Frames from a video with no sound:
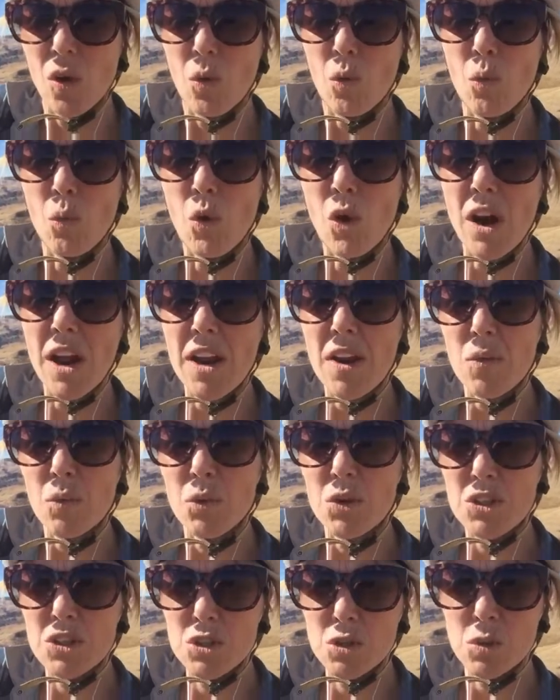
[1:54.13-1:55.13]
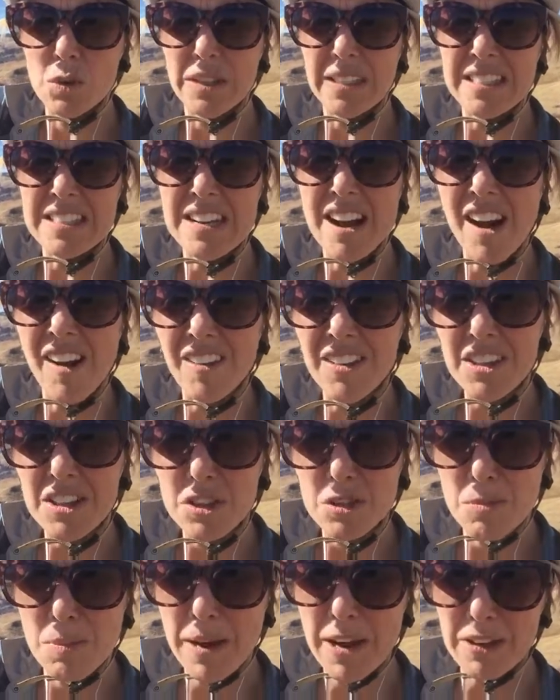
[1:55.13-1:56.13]
what would you
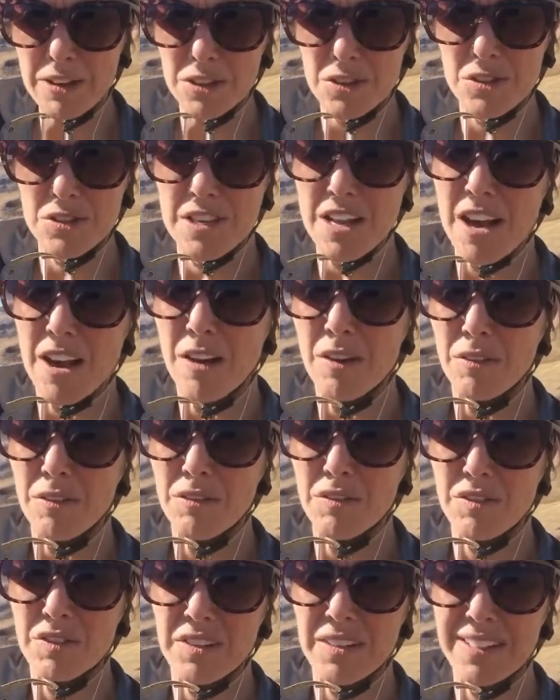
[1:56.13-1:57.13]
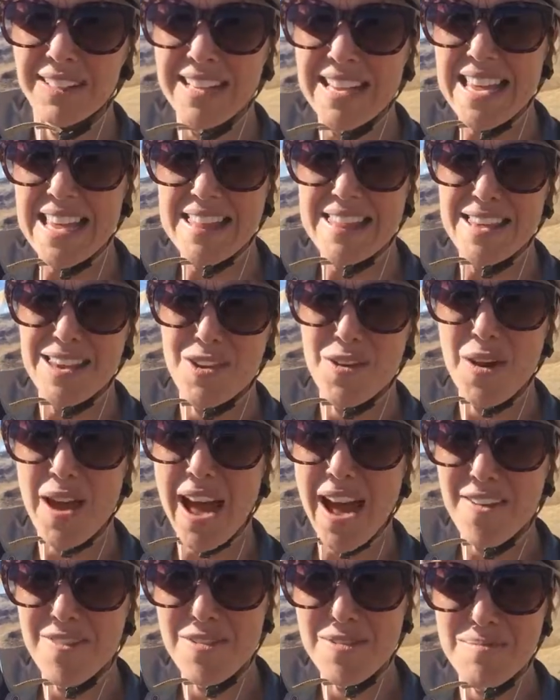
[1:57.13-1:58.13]
acknowledge about yourself that you
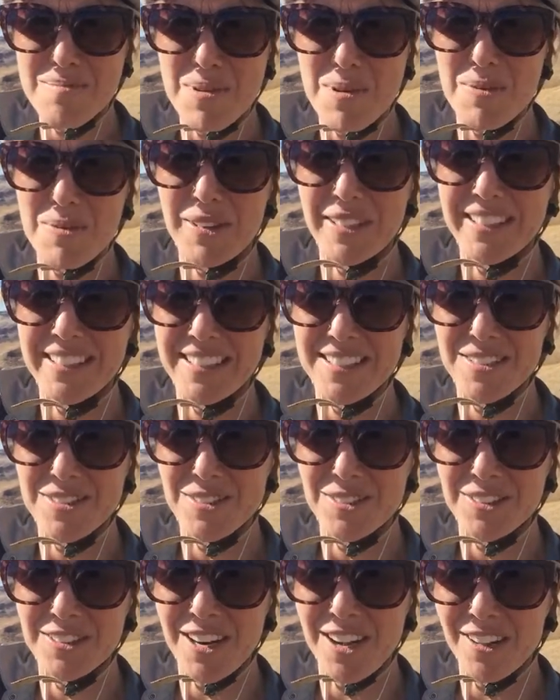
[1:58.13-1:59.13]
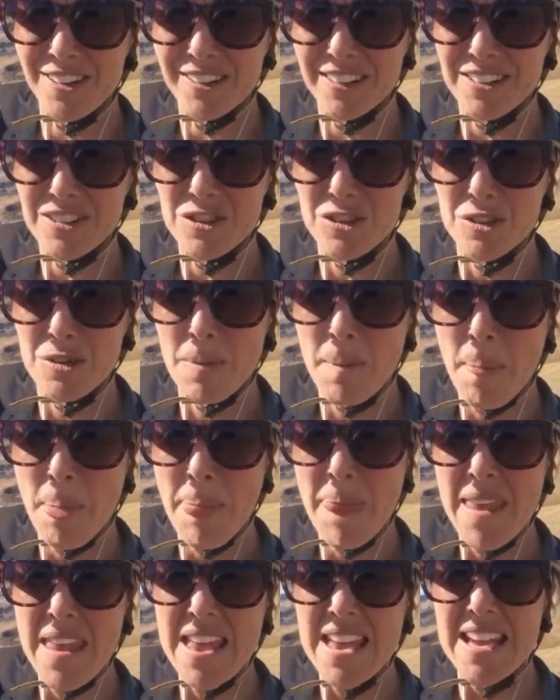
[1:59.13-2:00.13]
haven't been willing to acknowledge?
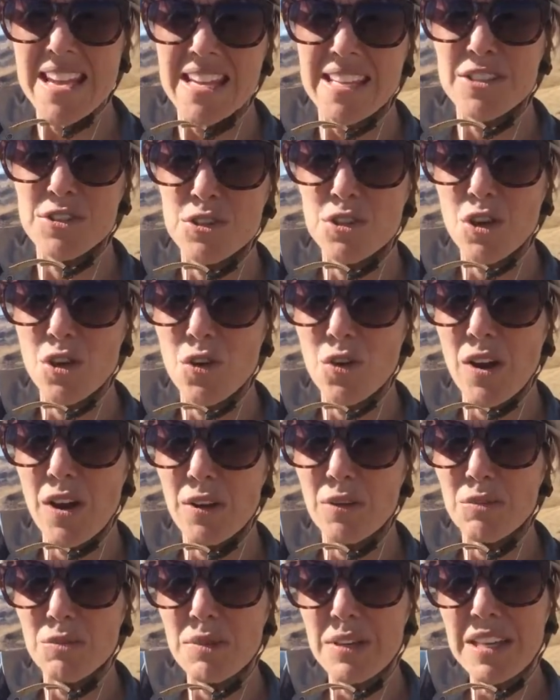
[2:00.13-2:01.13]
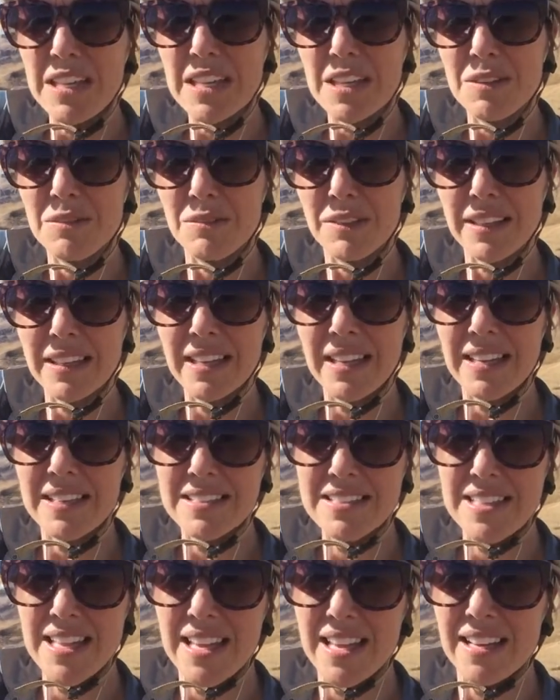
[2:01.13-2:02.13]
And so I really
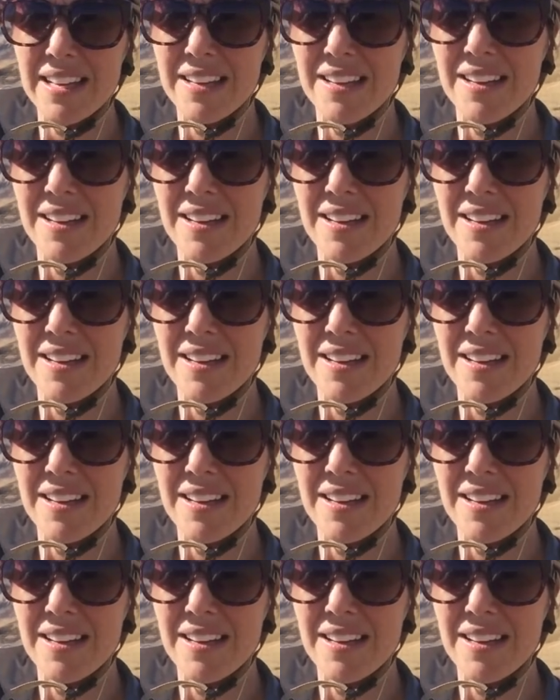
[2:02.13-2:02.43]
realized that,